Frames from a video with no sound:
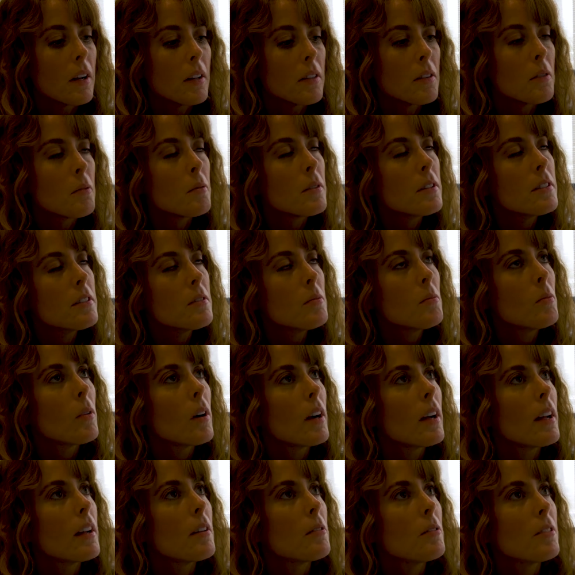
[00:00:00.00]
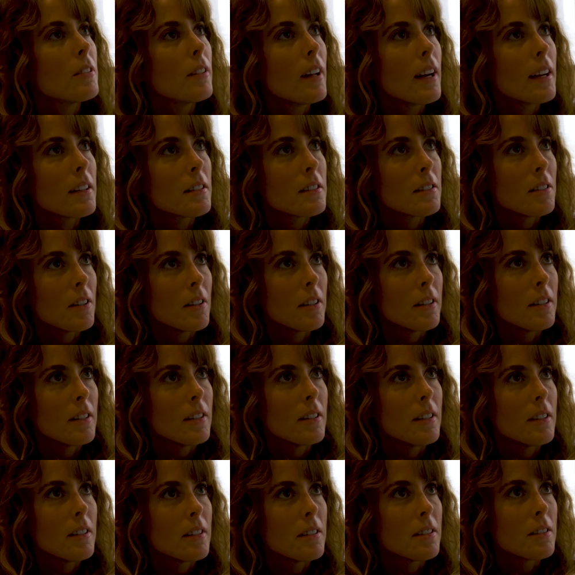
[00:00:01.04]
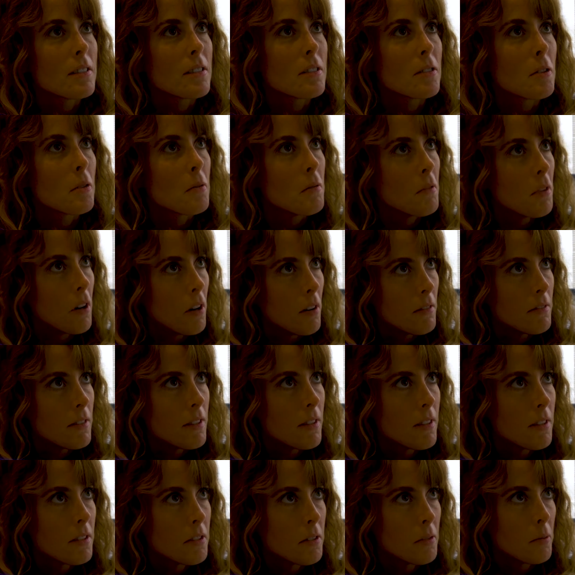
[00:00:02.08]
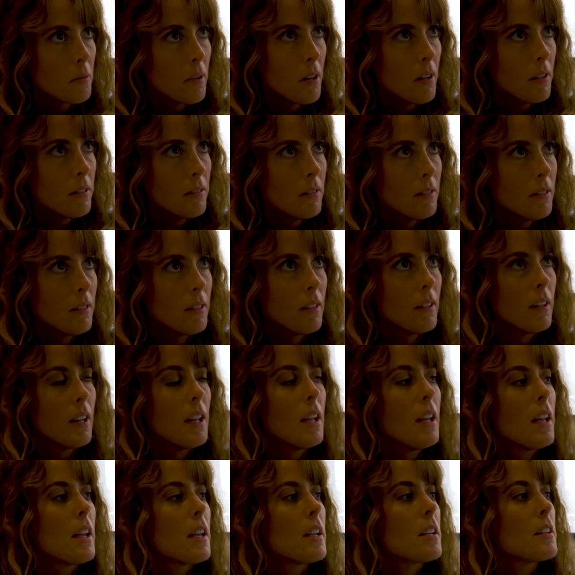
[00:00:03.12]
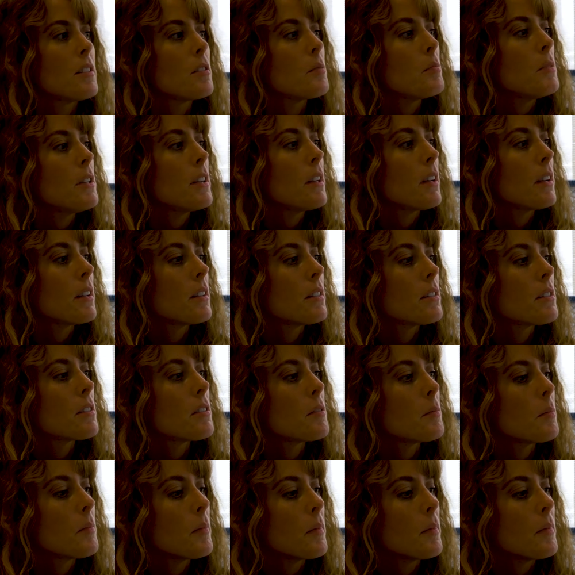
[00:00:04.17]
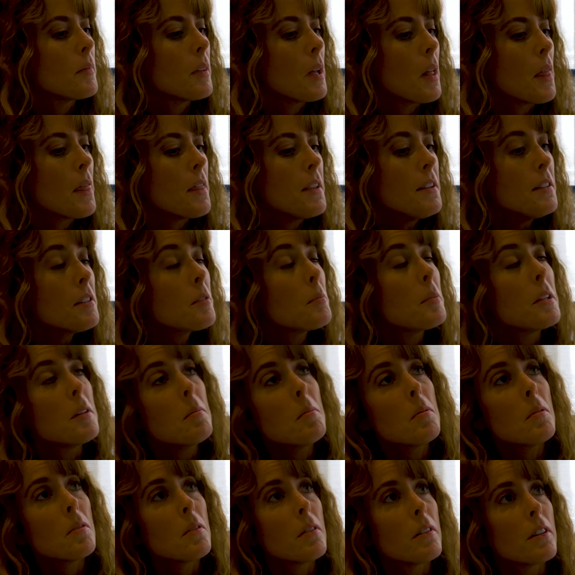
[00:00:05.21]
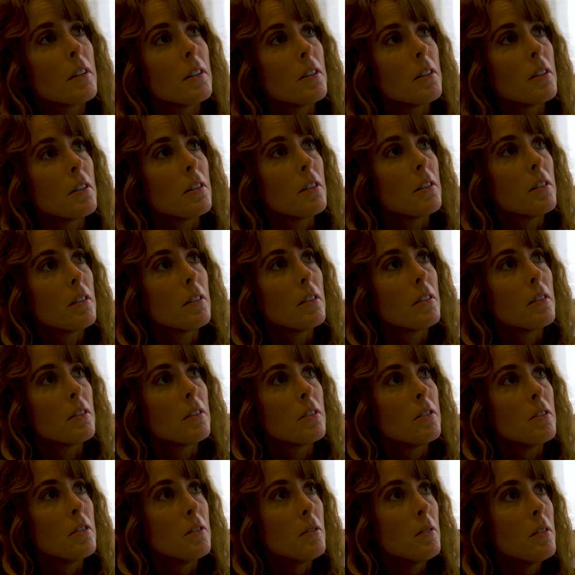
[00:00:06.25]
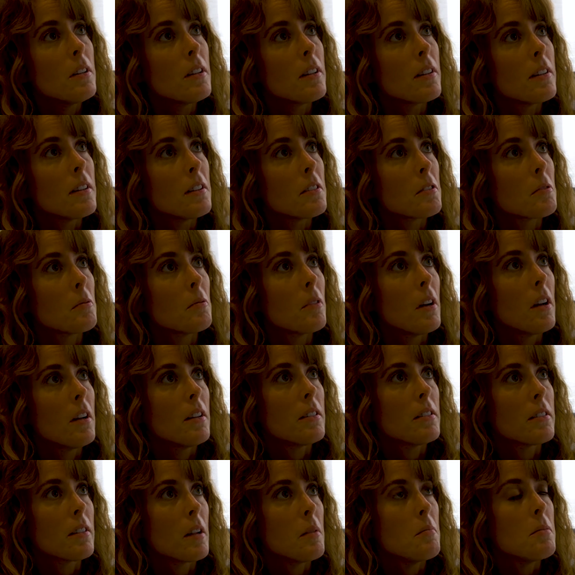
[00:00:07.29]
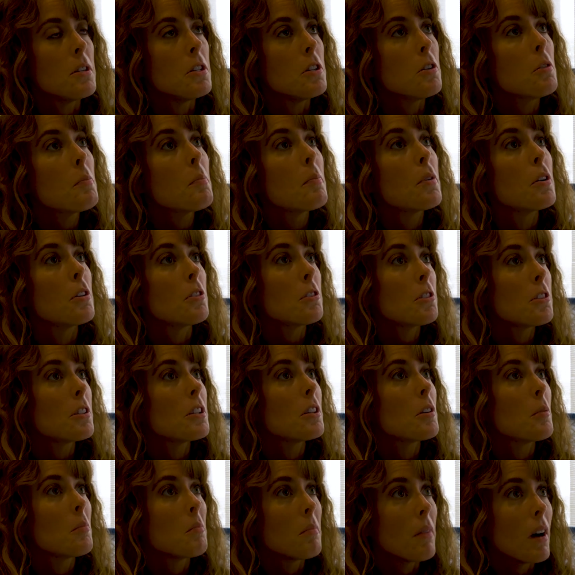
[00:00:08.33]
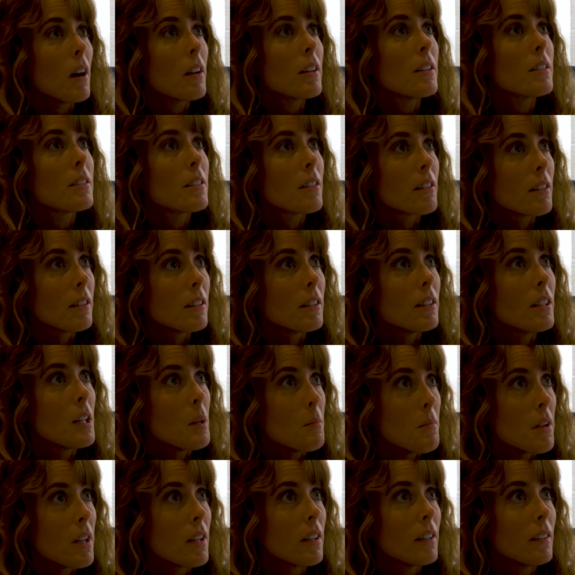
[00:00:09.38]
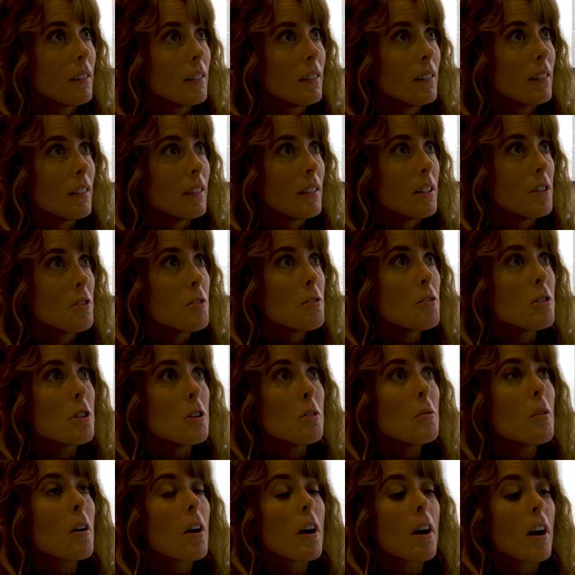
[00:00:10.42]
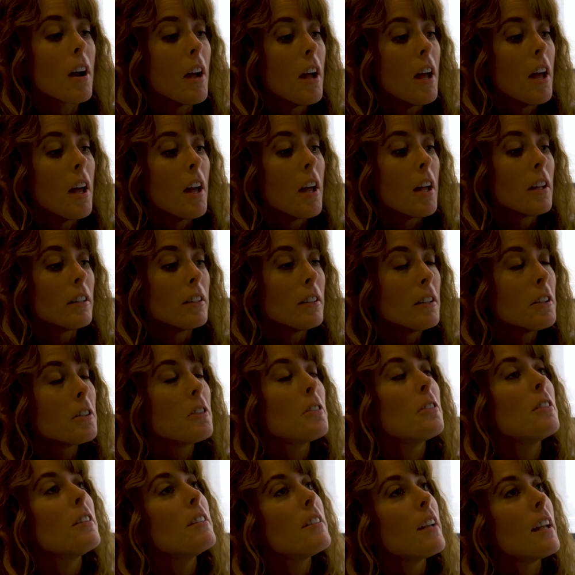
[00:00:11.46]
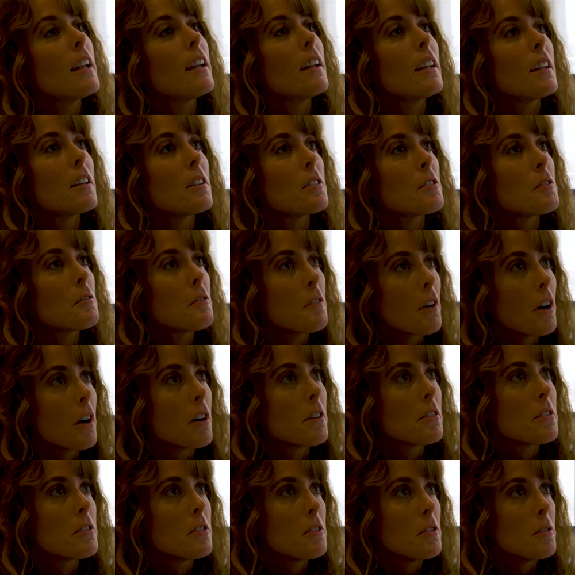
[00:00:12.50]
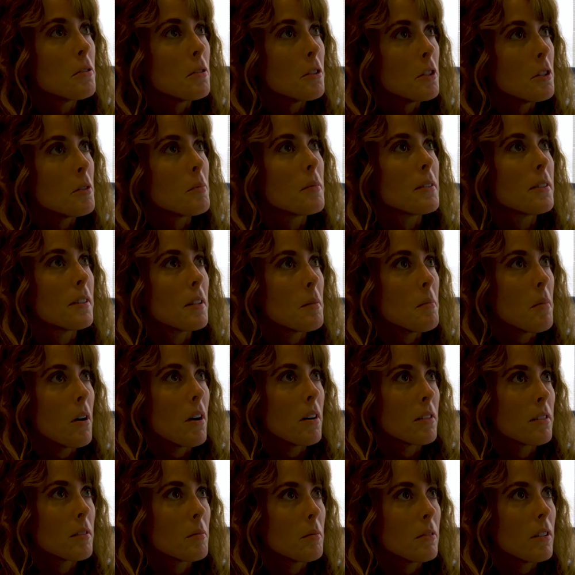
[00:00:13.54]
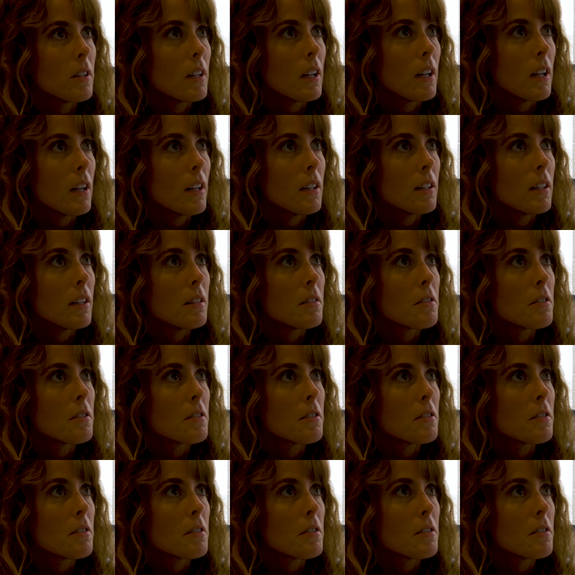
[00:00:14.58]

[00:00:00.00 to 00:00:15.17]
The reason why Relax Sauna is so involved in this run is because these people that are doing these runs, I mean, you're pushing your body to the limit. You're, you are literally taking it as far as you humanly possibly can.